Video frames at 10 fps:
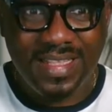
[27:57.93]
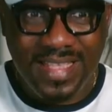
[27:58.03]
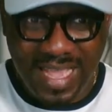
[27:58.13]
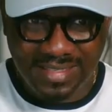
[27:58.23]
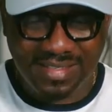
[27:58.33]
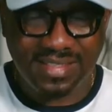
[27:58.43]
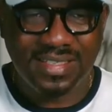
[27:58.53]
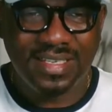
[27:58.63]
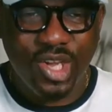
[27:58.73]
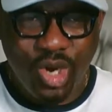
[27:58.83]
Yes.
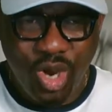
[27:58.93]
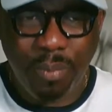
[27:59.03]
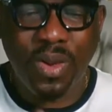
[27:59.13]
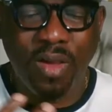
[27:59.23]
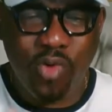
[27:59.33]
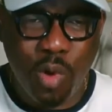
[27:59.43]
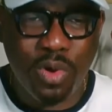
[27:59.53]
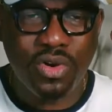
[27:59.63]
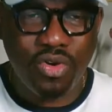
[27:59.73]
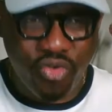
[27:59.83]
Couple of hormonal